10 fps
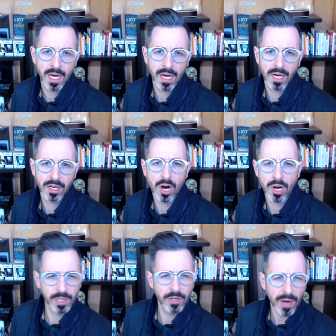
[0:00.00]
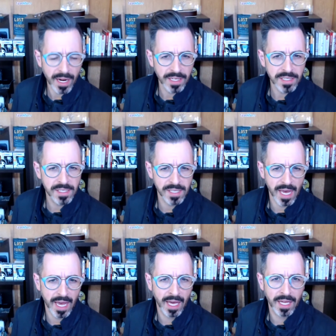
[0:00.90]
uh, carbon credits
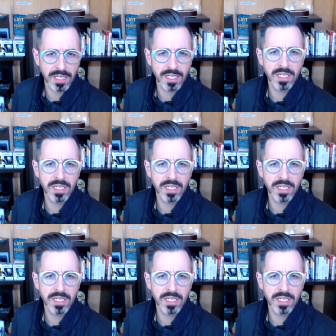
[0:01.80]
and